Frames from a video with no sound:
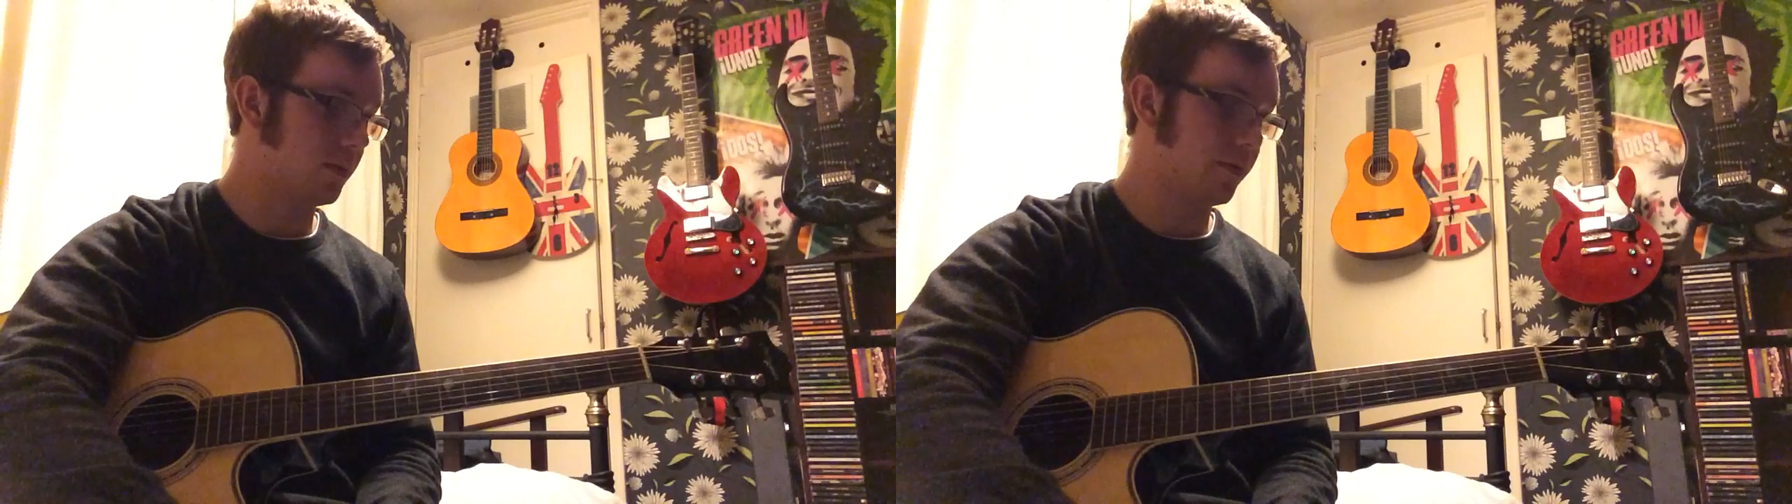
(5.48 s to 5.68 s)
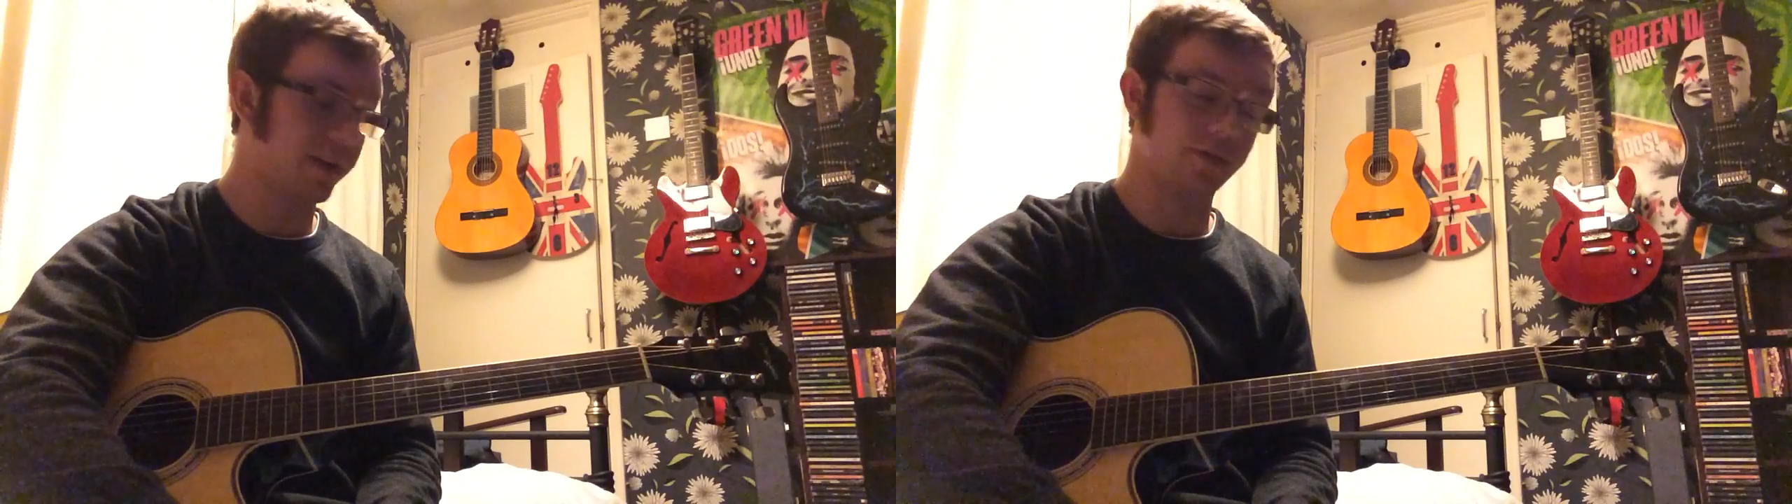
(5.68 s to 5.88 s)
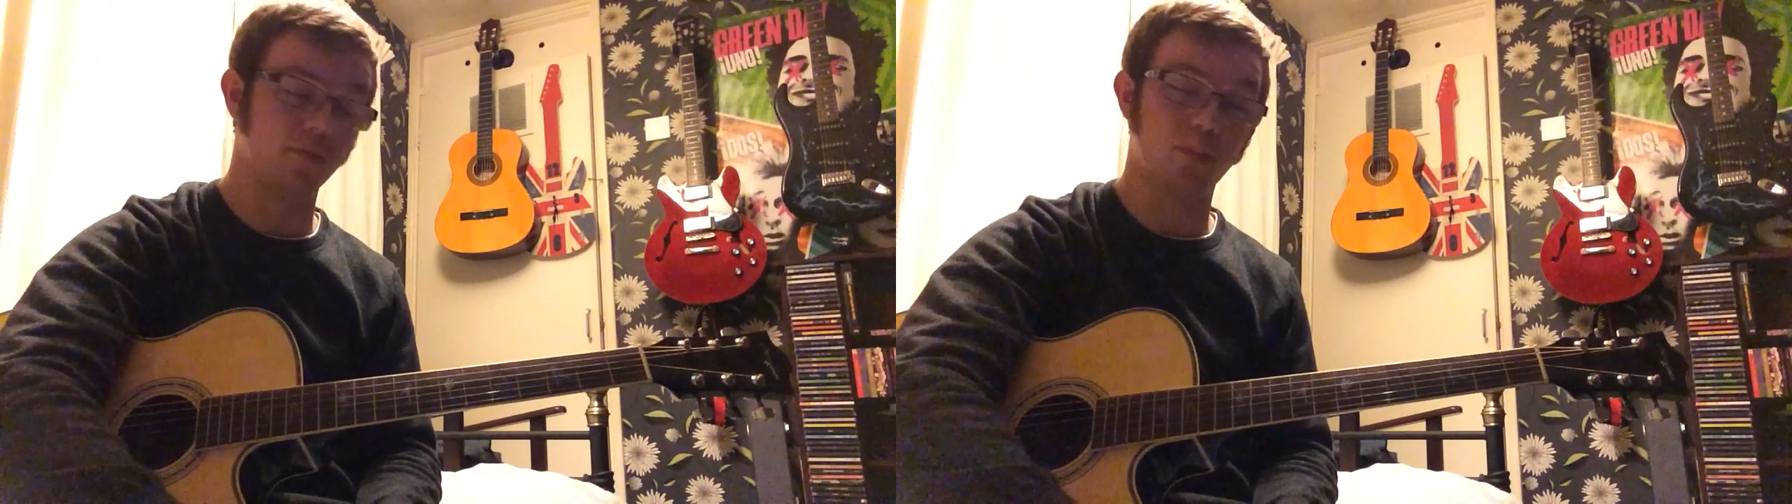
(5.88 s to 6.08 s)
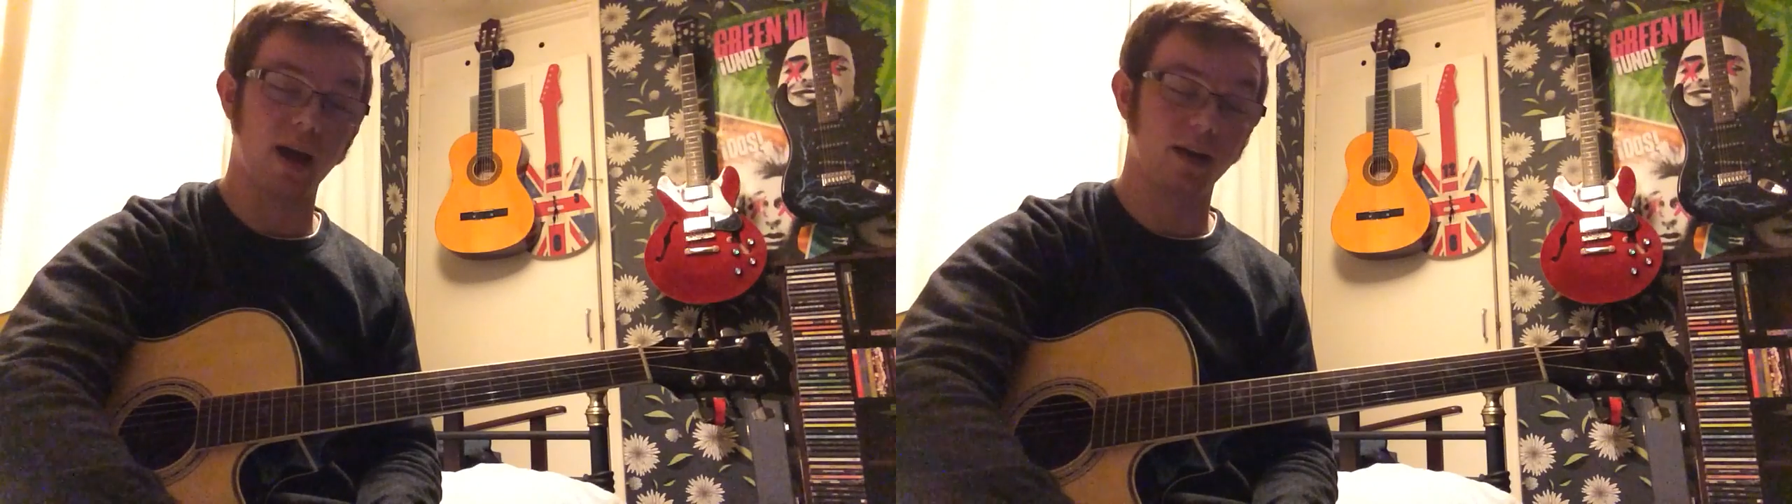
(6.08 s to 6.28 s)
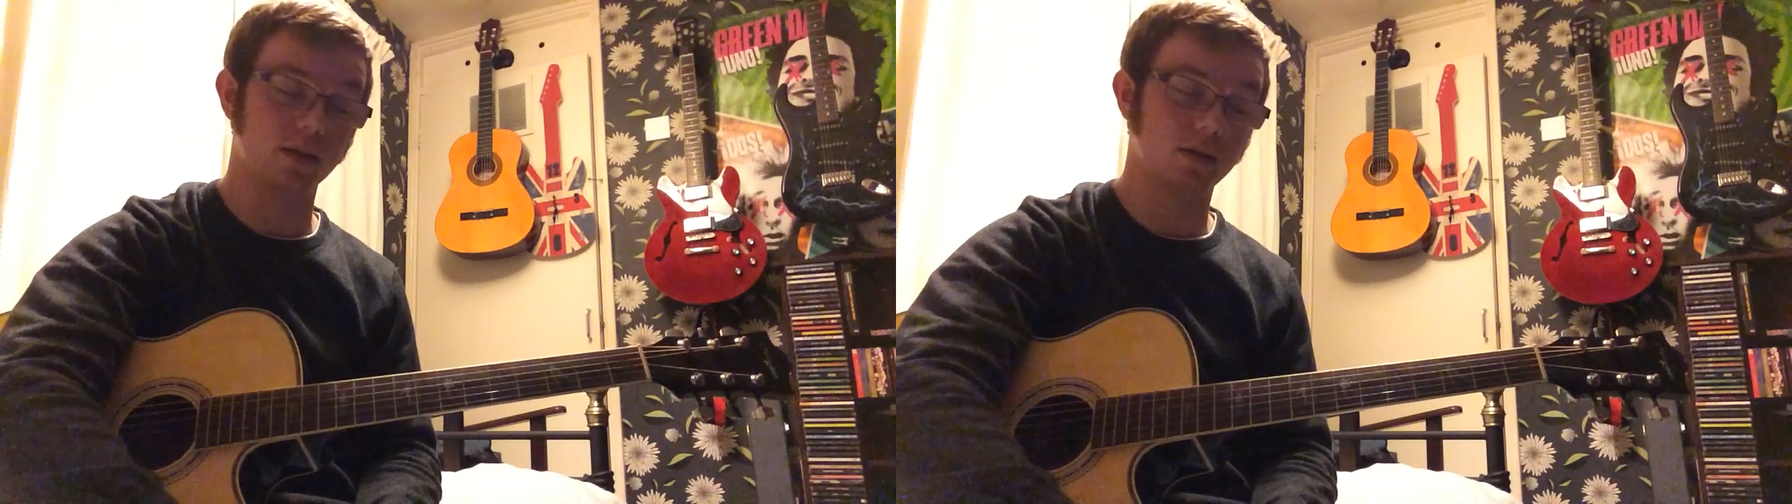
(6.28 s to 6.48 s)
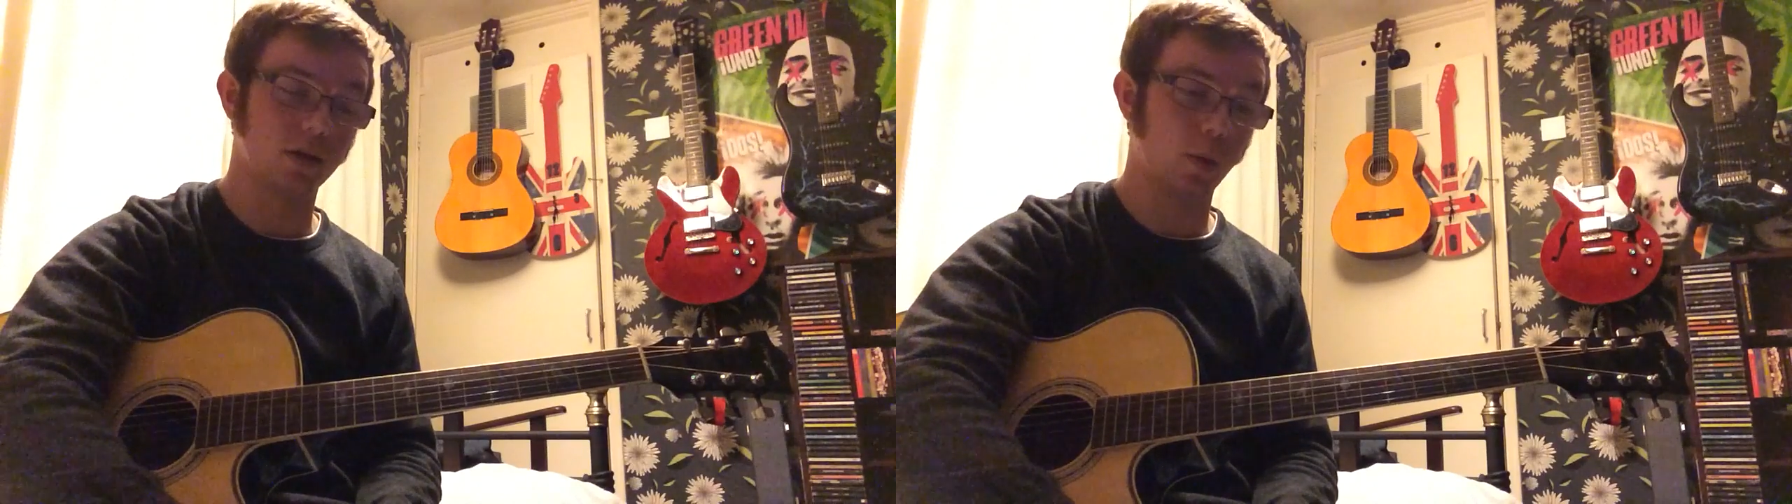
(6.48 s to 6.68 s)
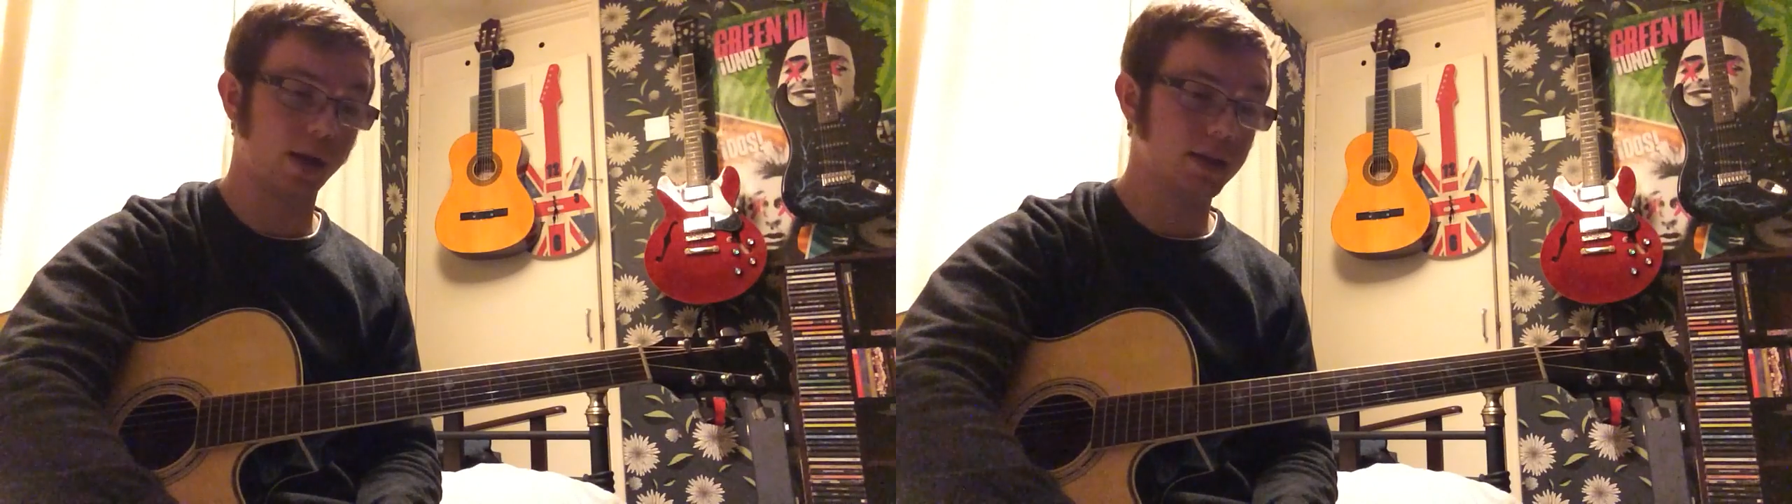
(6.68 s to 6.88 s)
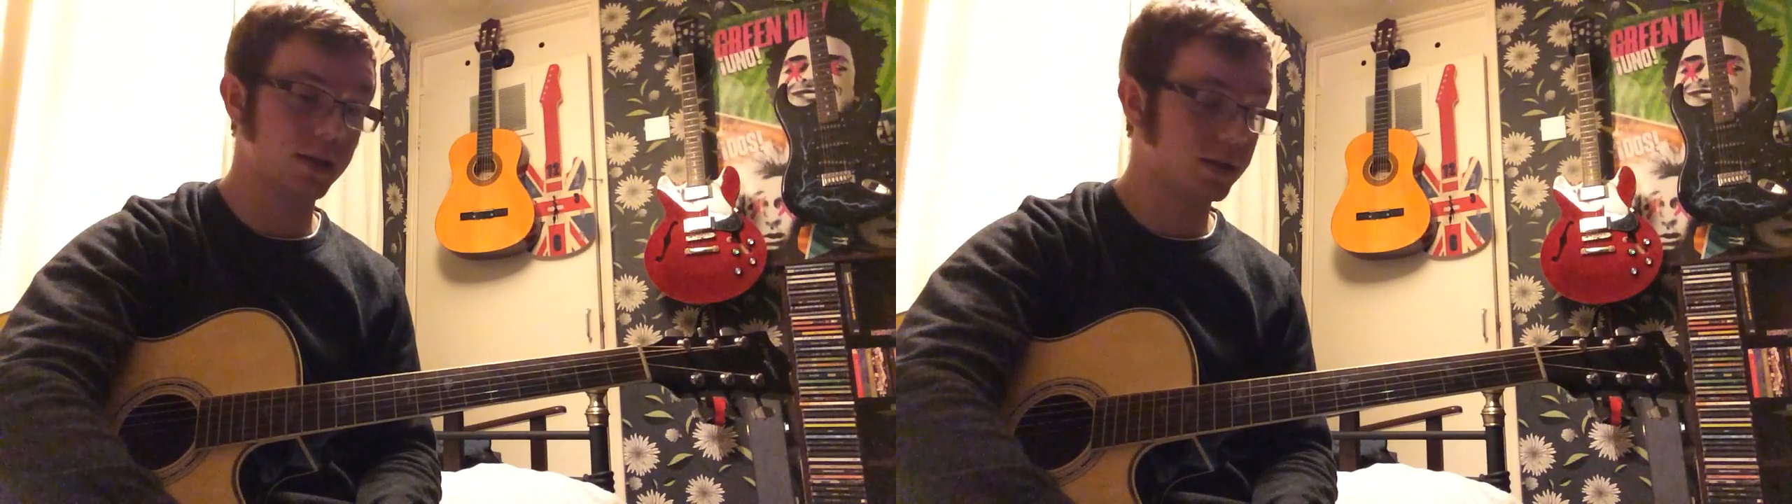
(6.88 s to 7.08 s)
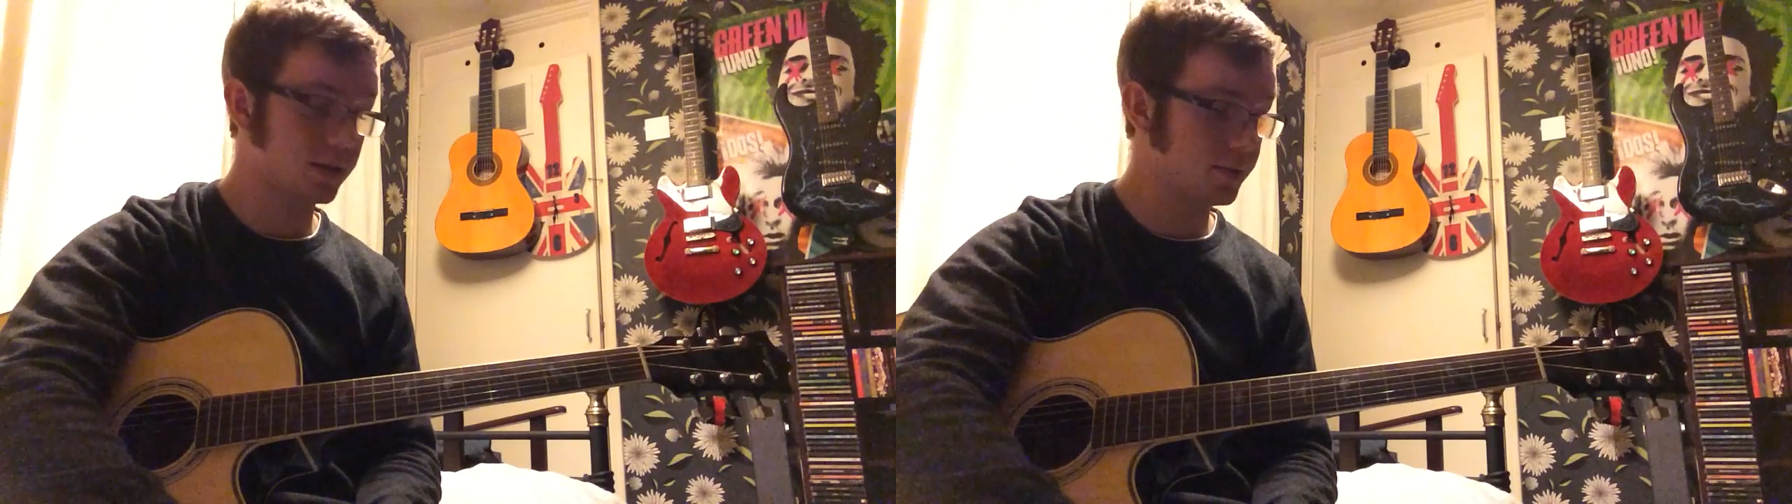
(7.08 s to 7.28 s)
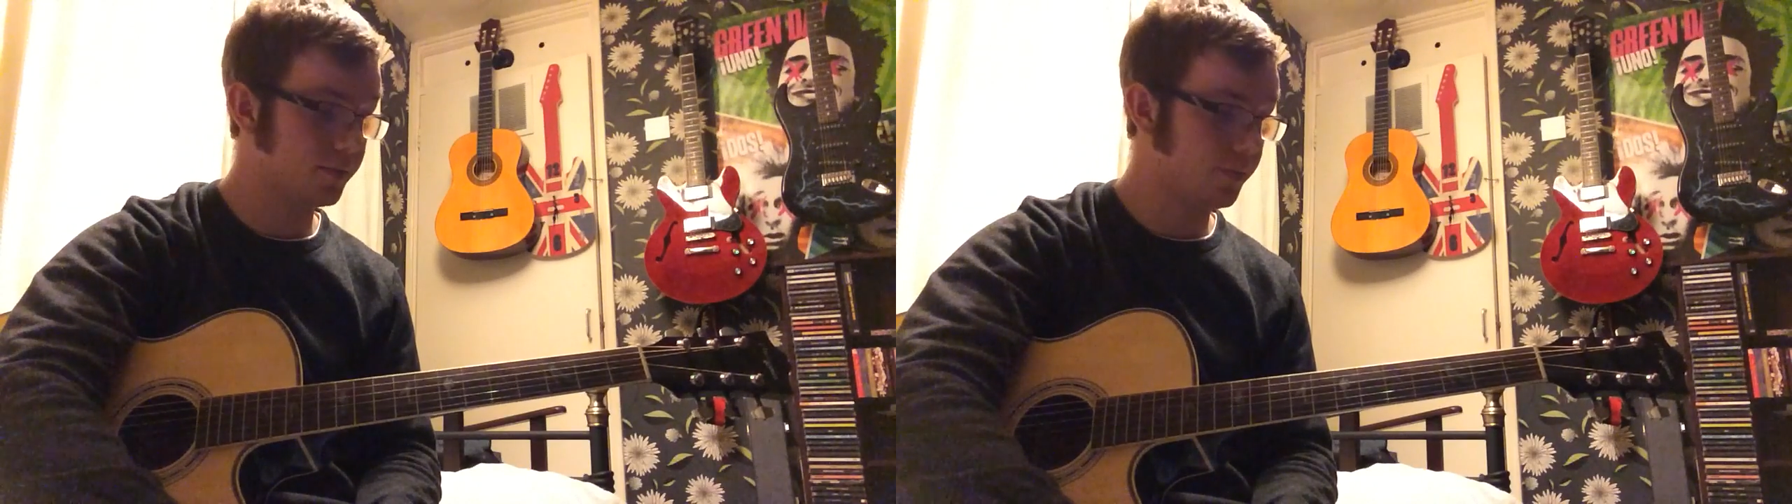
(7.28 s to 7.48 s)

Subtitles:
favourite bands, Oasis.